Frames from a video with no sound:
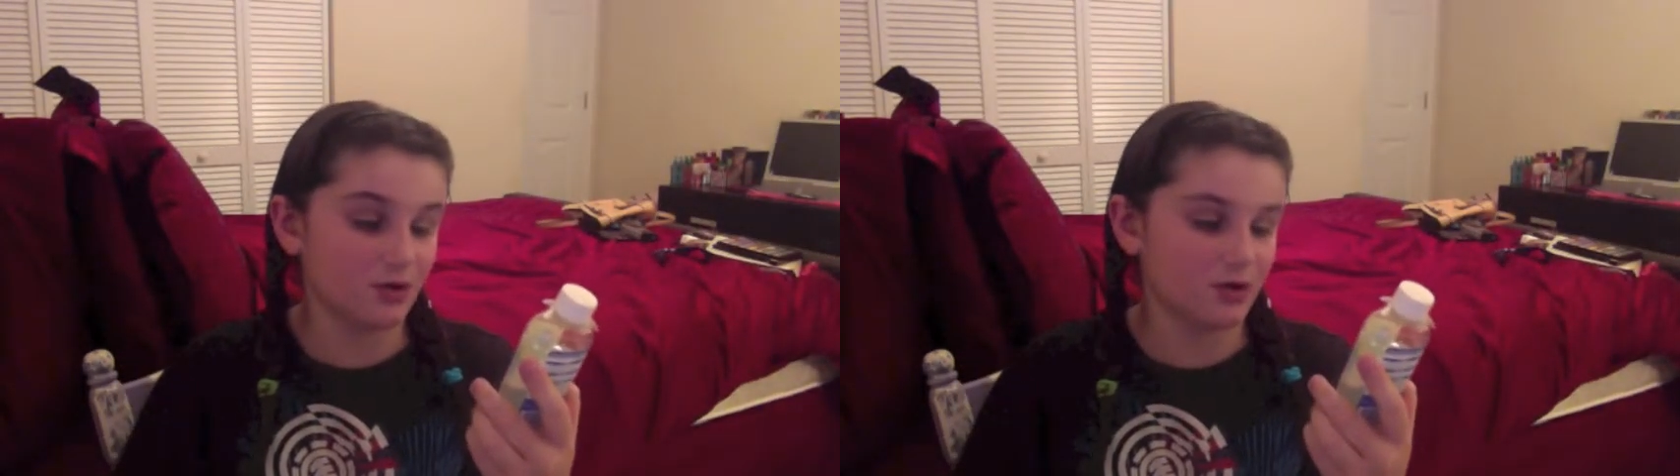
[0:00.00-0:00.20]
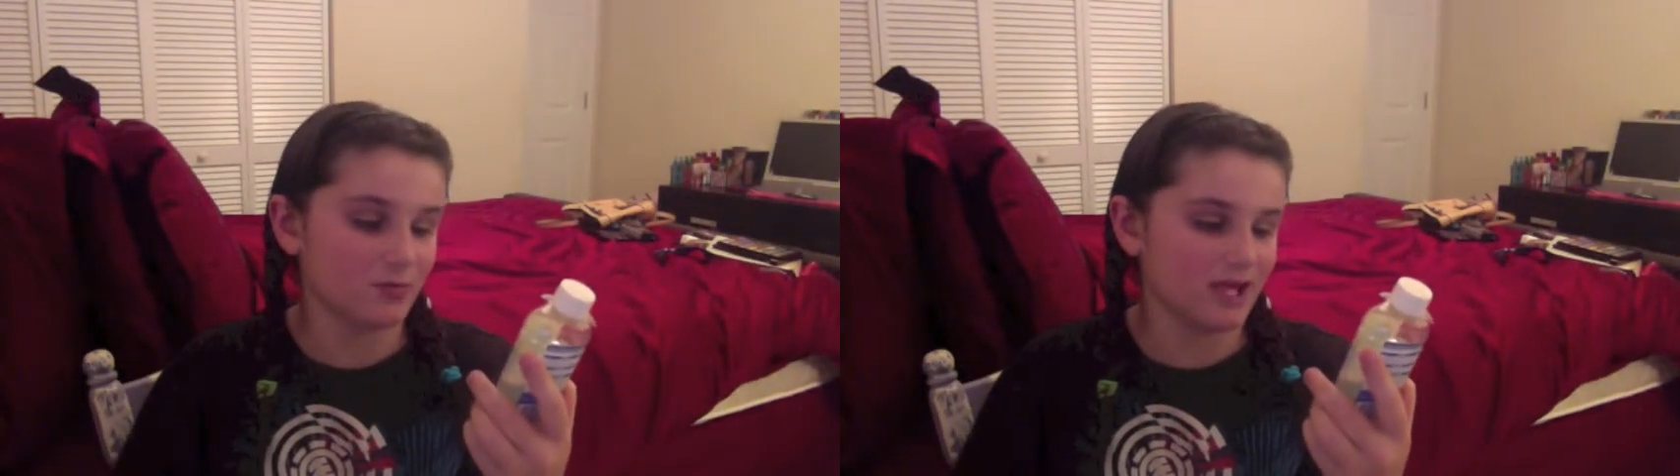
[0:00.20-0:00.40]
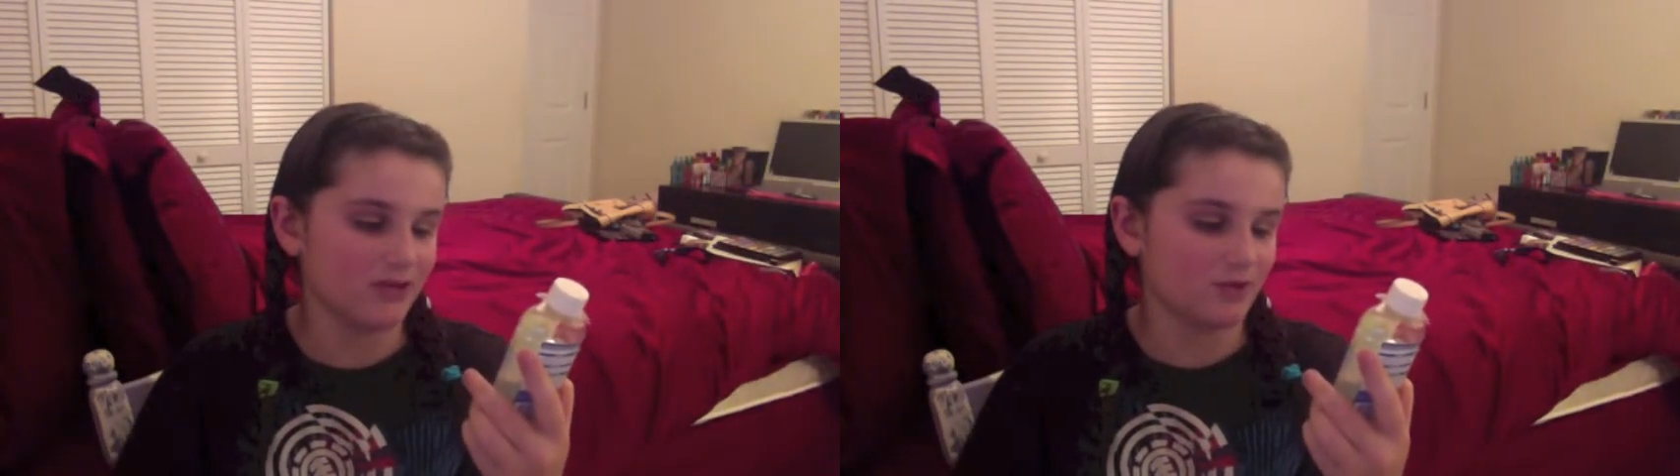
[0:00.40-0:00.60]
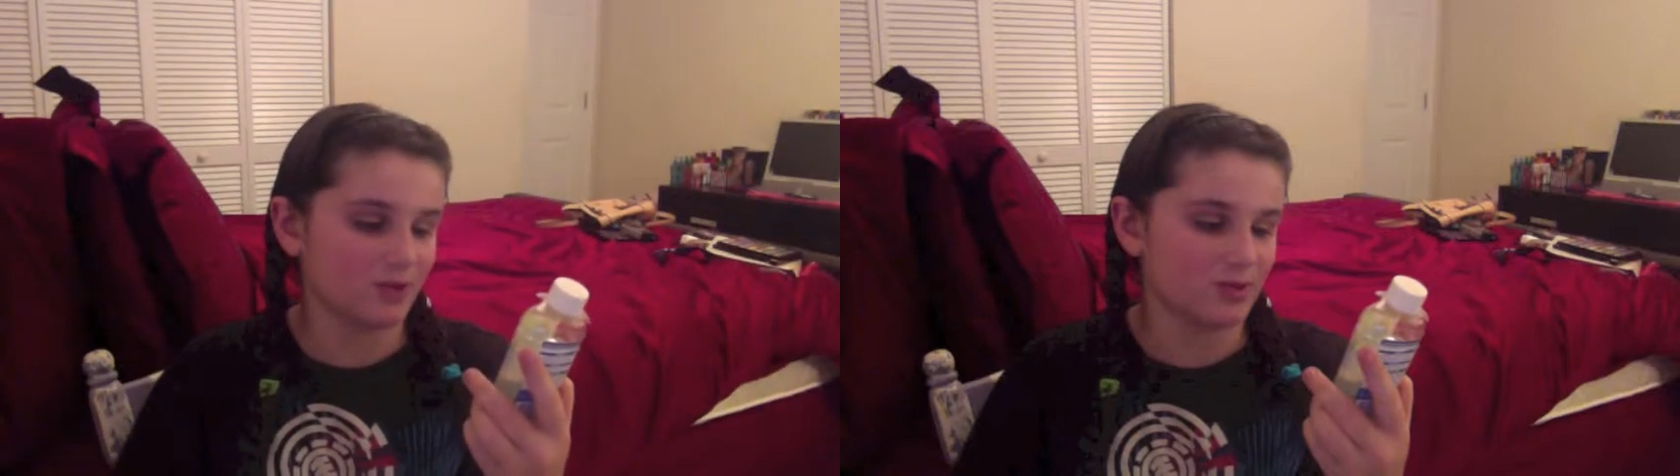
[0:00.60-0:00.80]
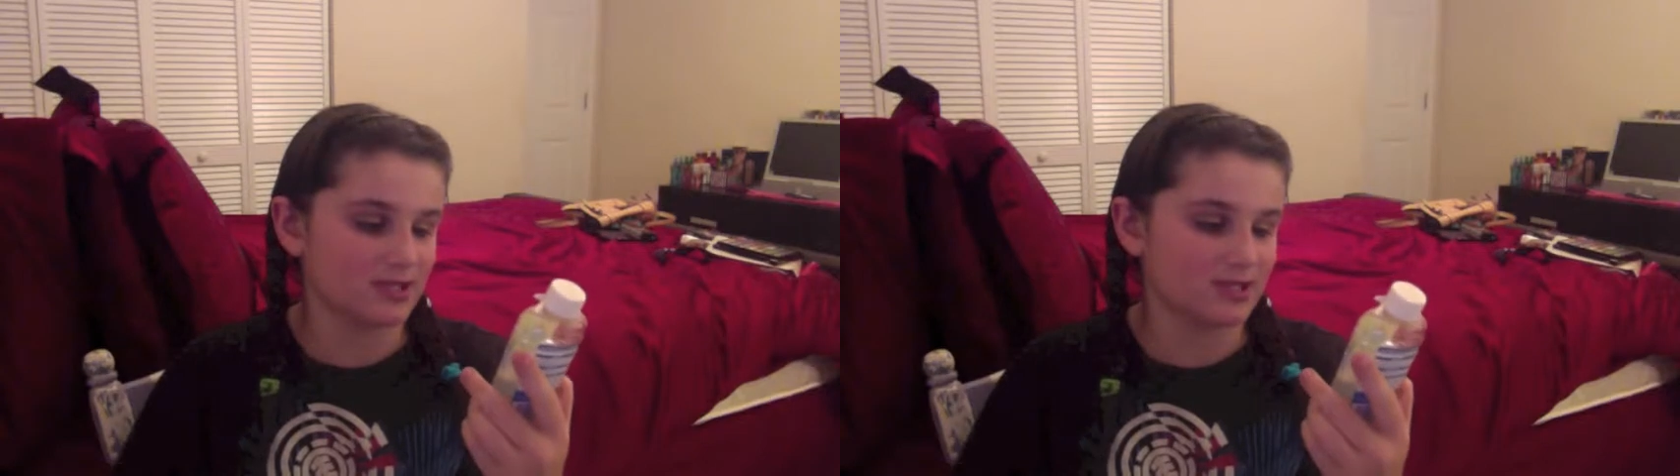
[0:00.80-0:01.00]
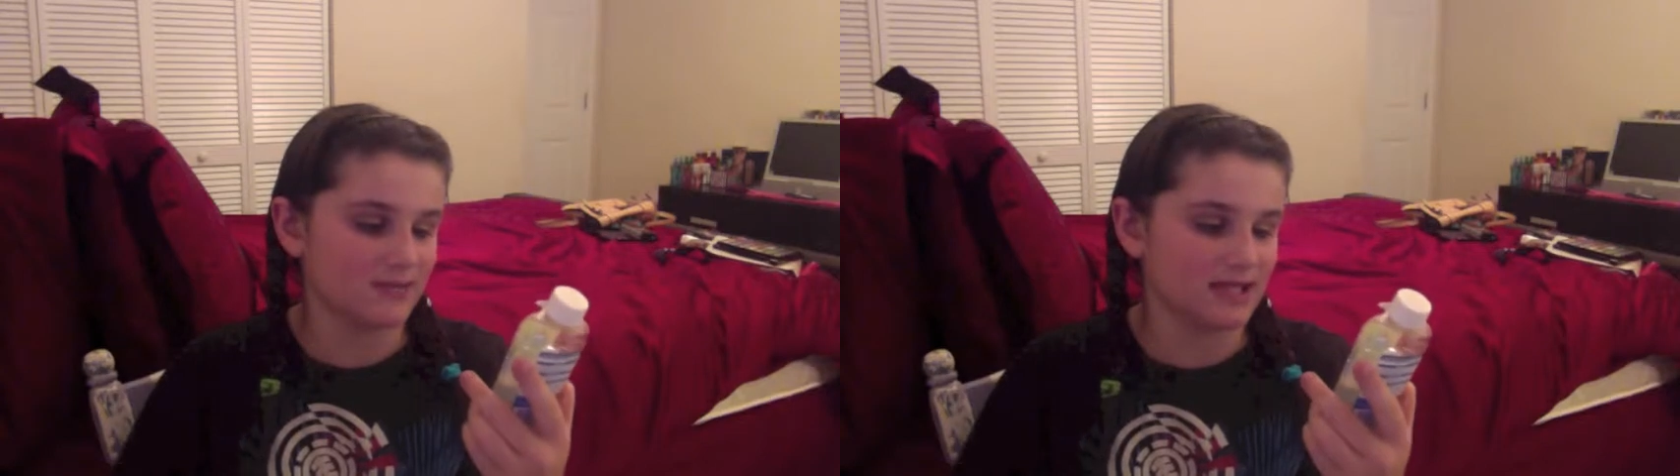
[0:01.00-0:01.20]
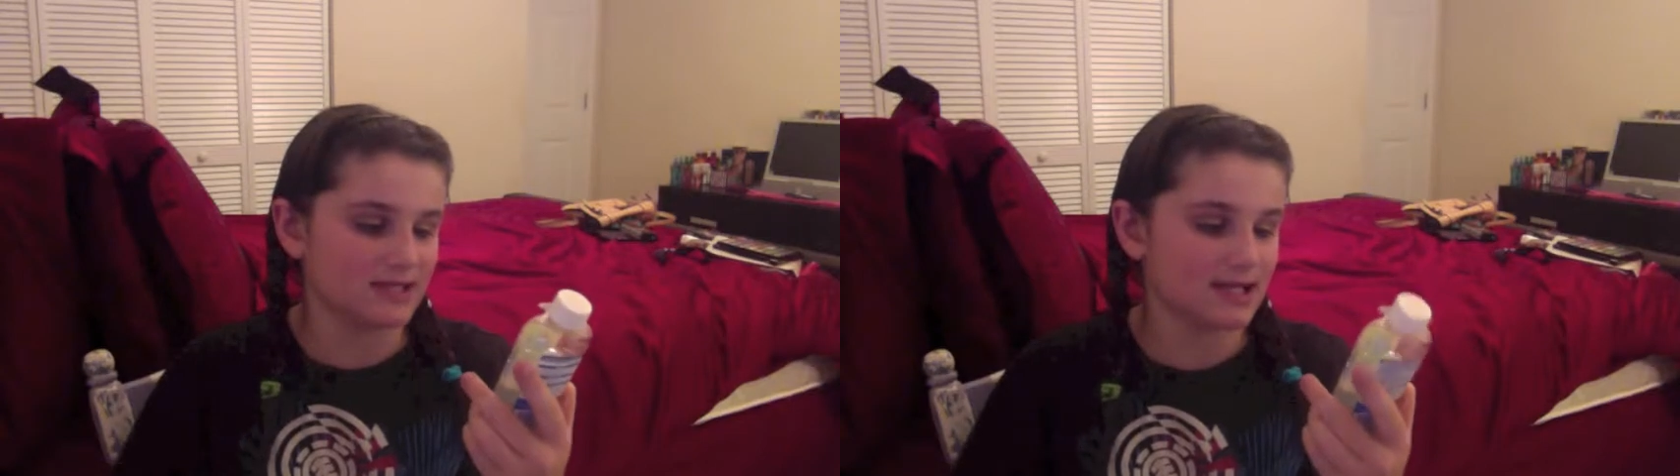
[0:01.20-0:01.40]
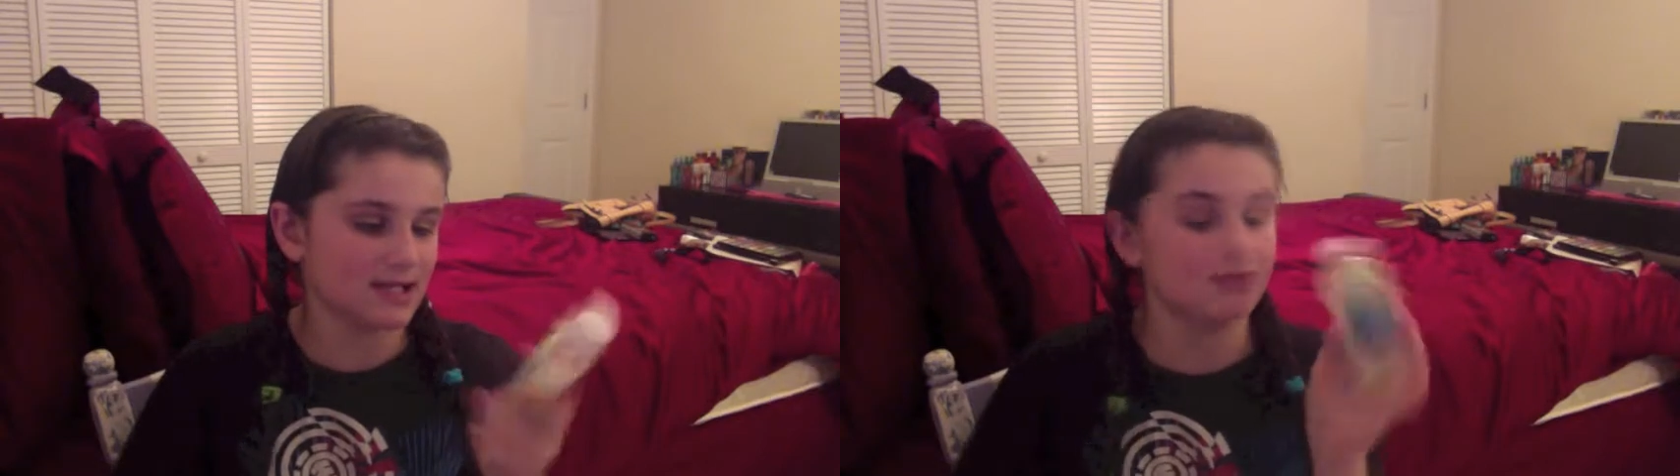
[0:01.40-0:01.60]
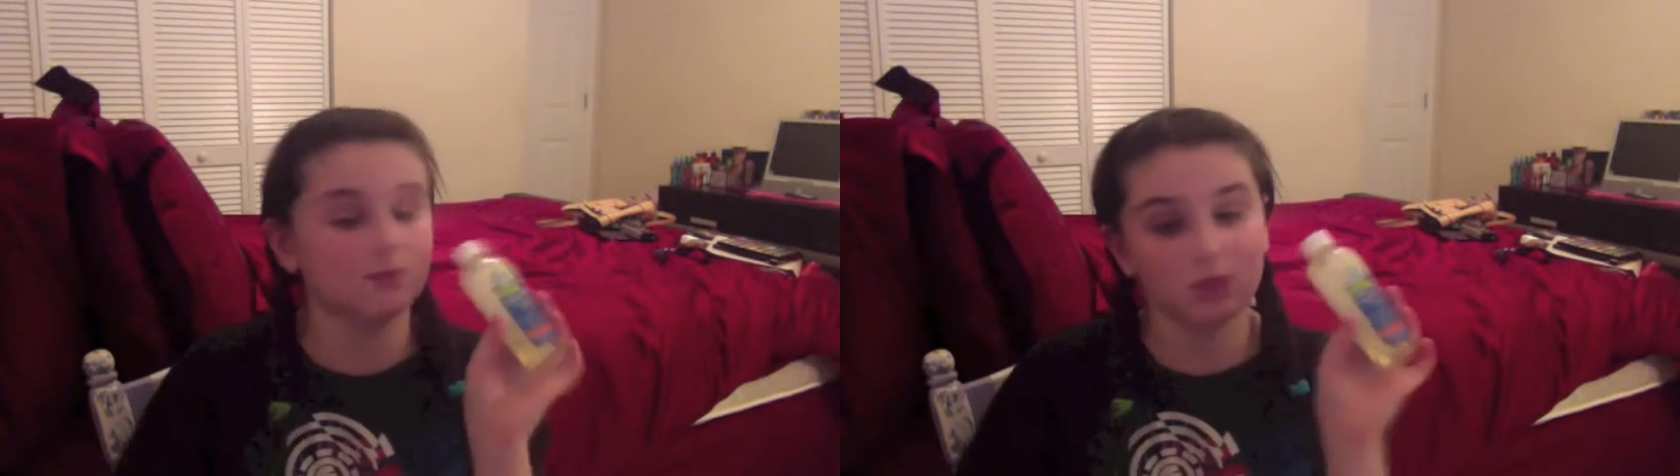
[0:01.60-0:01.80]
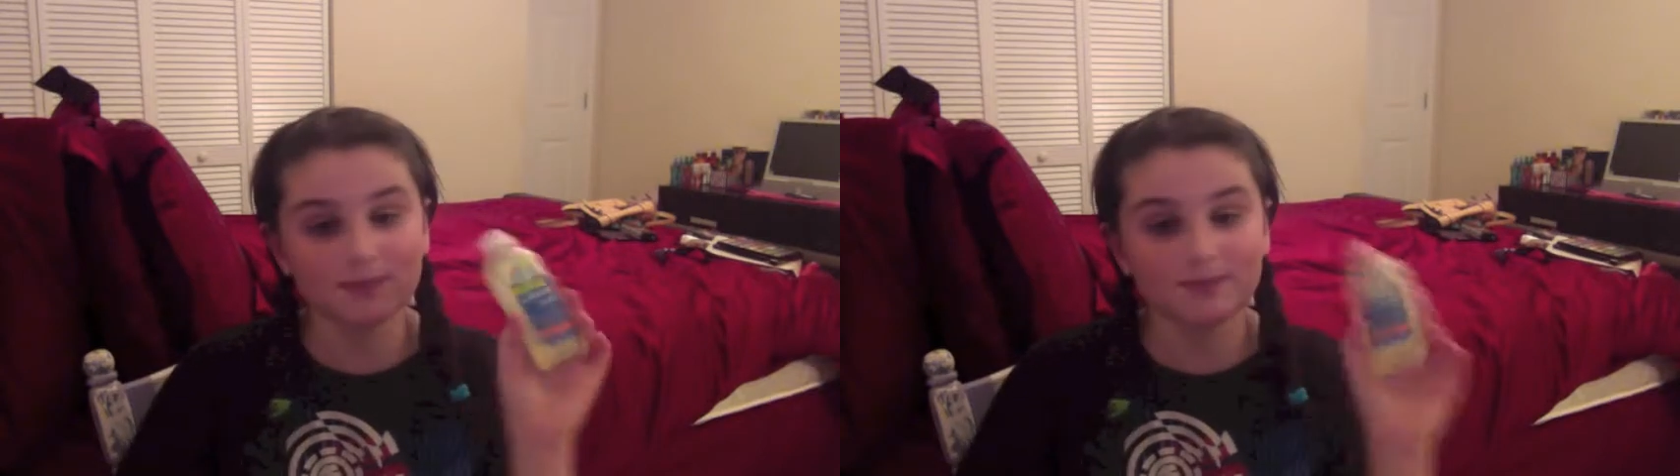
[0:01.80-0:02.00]
oil paint, rubber, cement, and
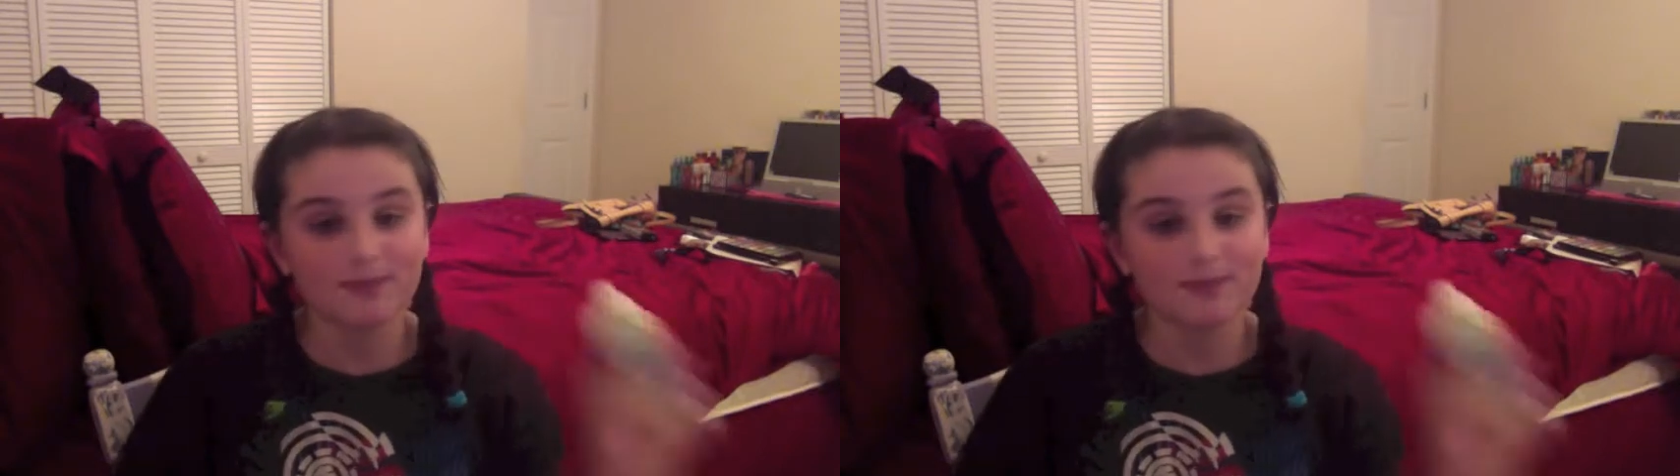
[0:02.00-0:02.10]
more.